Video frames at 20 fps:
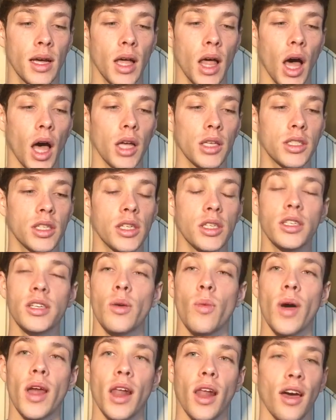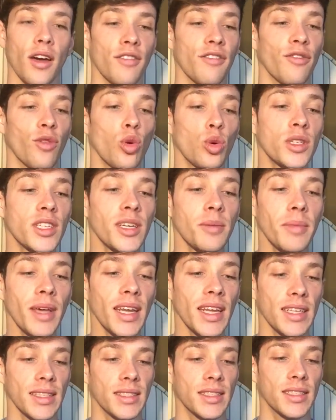I see she went like 40
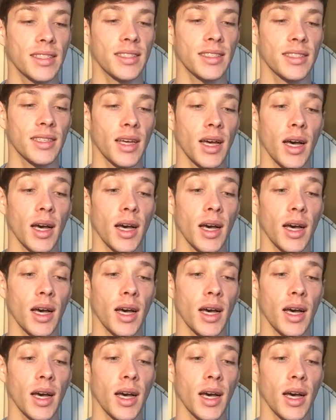minutes